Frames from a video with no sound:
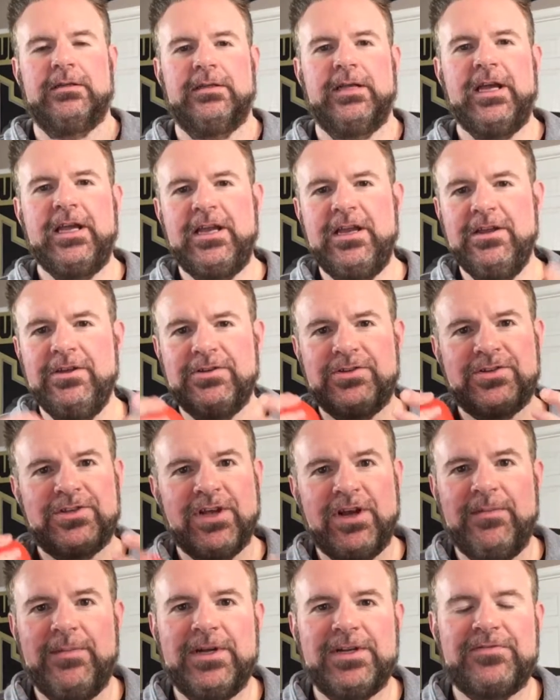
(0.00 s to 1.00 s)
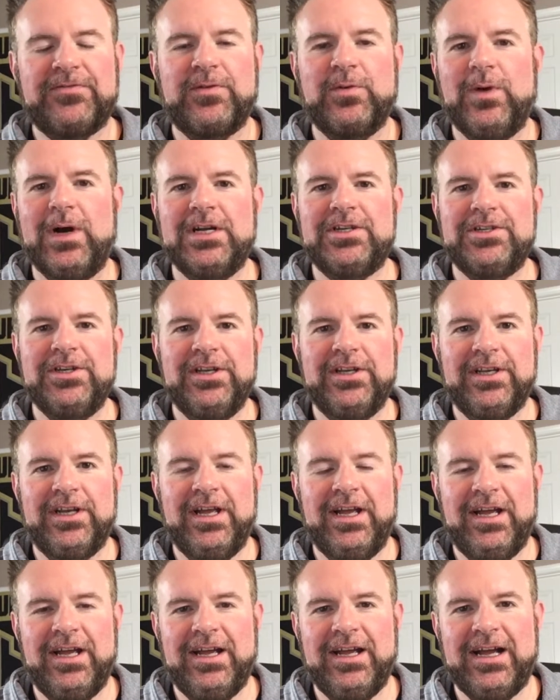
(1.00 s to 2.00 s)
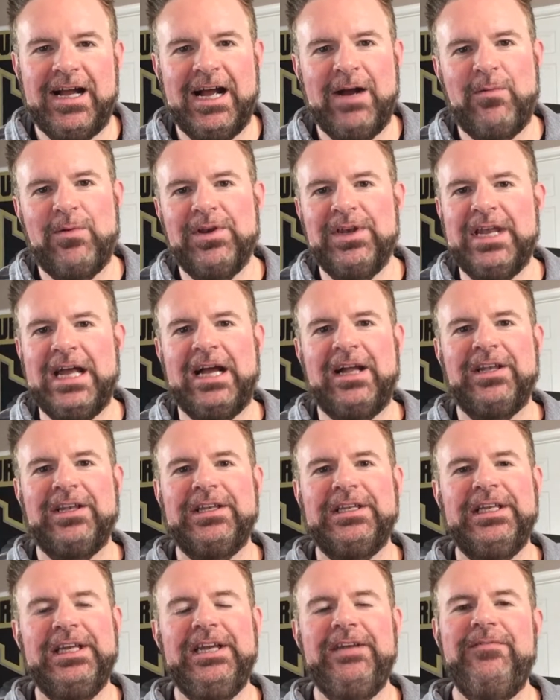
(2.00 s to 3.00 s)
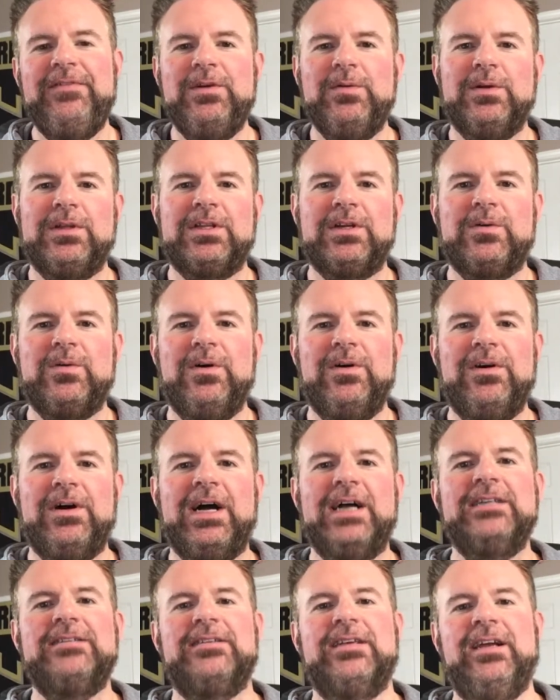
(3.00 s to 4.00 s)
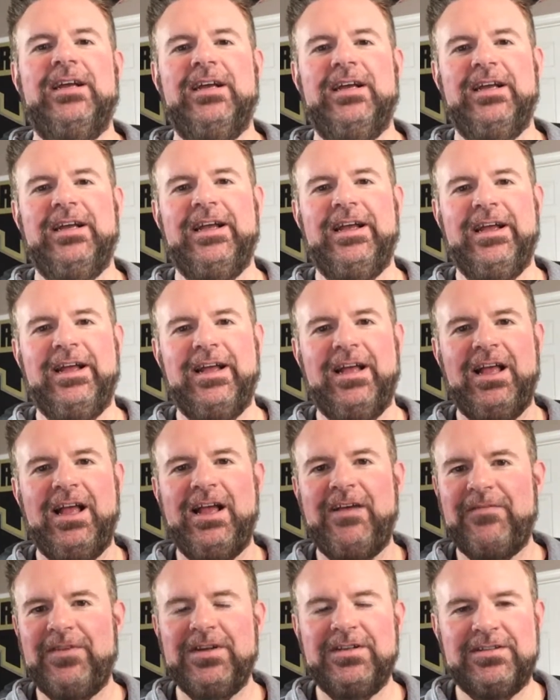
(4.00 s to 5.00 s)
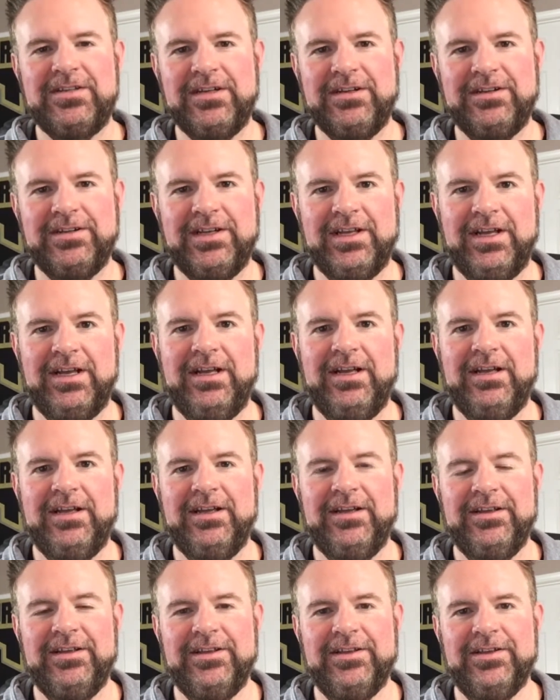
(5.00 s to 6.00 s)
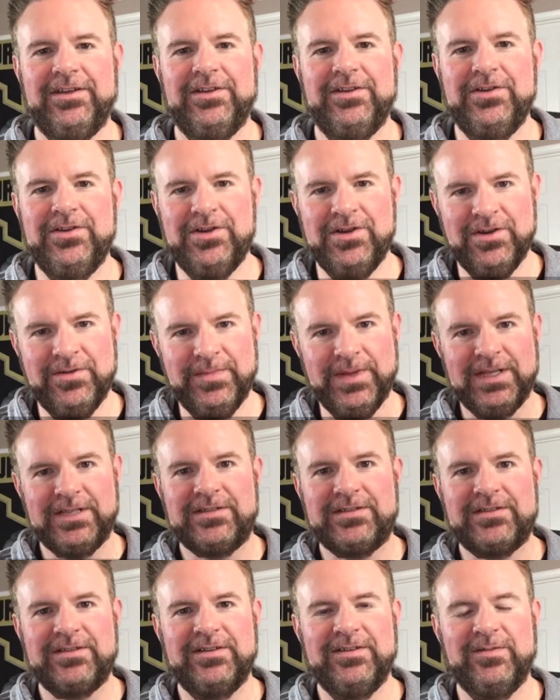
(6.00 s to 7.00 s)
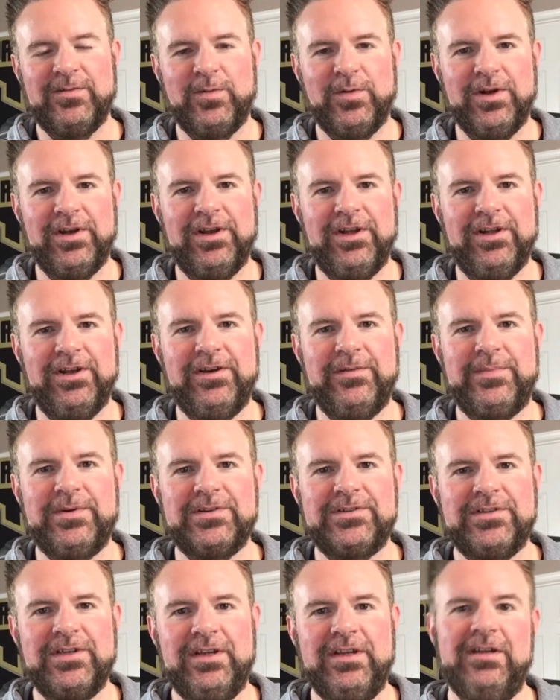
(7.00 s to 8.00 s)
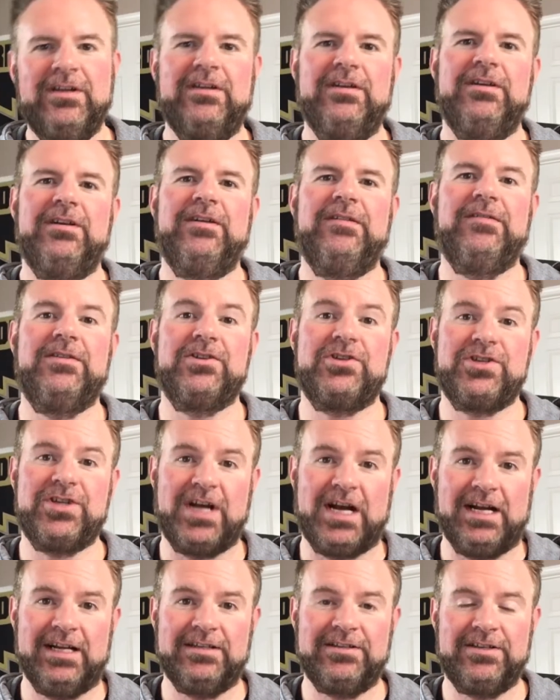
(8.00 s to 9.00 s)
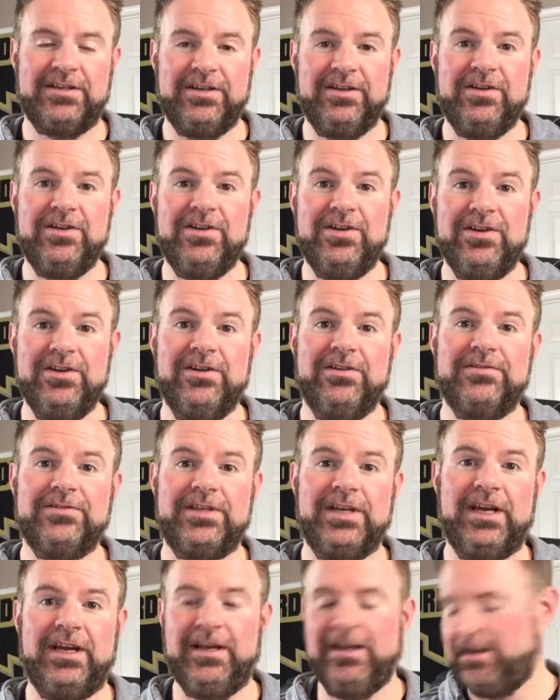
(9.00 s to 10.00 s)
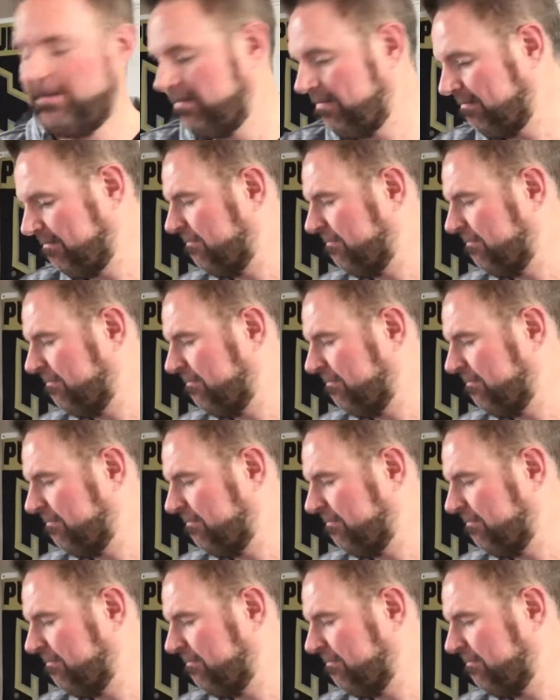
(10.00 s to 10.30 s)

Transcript: Thank you so much for watching today. I will now leave you with the quote I say every single day, you miss 100% of the shots you don't take.